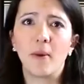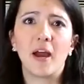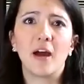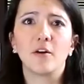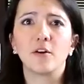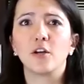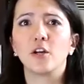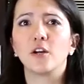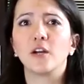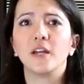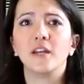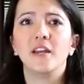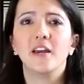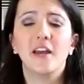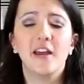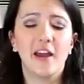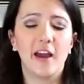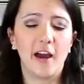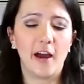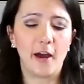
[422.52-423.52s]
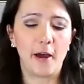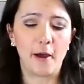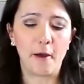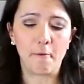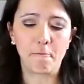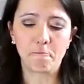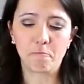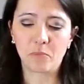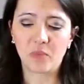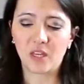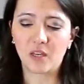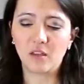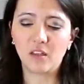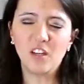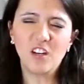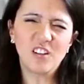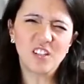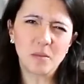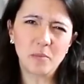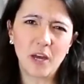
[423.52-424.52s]
powder, and
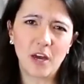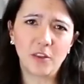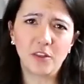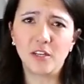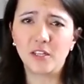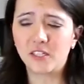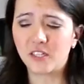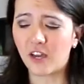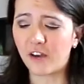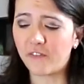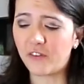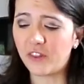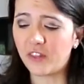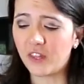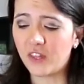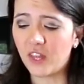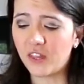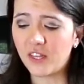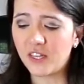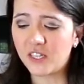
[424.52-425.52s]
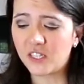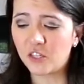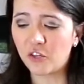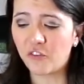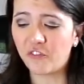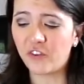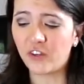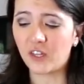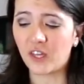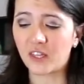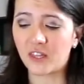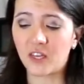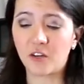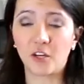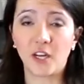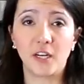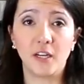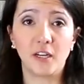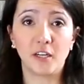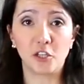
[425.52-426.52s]
you know, some healthy stuff, and then they still feel like they're
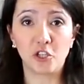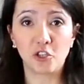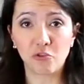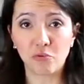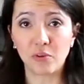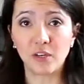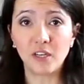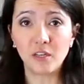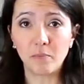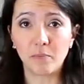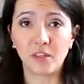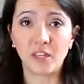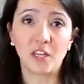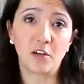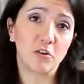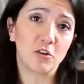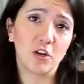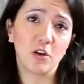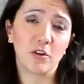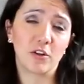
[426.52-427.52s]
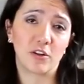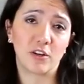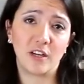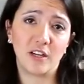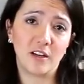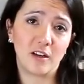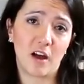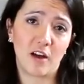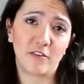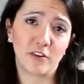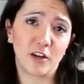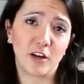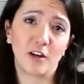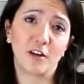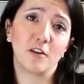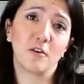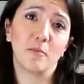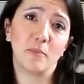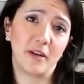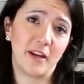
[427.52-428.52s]
getting a treat, but they don't know they're eating
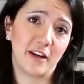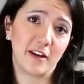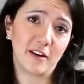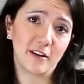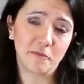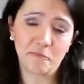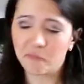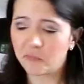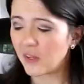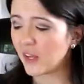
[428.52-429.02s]
avocado and banana.